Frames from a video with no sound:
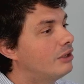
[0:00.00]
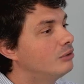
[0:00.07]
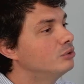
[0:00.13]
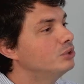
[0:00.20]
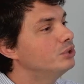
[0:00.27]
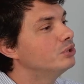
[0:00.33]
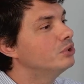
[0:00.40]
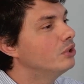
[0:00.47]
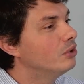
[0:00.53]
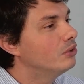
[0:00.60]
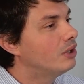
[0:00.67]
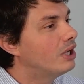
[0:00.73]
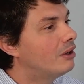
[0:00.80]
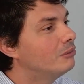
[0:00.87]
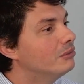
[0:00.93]
you know
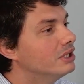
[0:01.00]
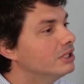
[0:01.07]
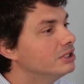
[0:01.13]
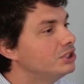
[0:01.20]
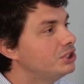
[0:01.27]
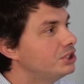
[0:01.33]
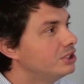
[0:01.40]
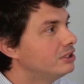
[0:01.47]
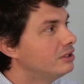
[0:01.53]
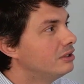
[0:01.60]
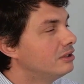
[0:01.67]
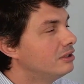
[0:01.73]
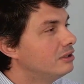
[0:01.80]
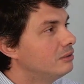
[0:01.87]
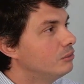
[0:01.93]
how much
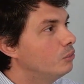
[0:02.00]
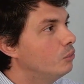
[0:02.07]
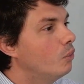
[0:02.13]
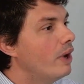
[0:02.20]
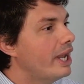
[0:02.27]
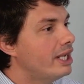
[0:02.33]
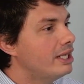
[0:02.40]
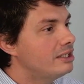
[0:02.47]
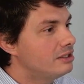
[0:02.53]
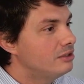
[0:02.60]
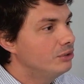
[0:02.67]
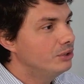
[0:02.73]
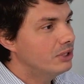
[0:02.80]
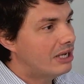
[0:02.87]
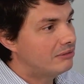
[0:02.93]
weight do
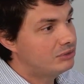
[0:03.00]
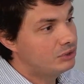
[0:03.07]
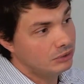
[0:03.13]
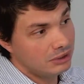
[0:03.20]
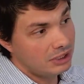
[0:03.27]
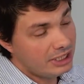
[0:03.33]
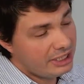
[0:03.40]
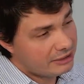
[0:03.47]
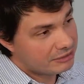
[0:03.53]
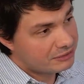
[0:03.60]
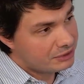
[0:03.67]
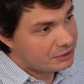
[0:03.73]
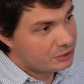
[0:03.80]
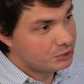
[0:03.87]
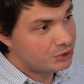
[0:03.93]
you have to
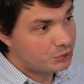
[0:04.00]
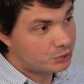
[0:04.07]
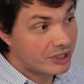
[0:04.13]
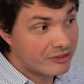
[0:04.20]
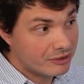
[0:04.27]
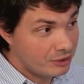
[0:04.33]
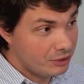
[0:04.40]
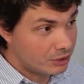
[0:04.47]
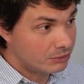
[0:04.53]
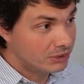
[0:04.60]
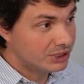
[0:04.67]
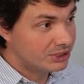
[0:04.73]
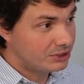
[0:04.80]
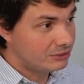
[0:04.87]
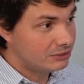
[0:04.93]
lift to strengthen your
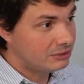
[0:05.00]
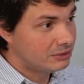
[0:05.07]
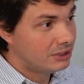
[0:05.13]
muscle?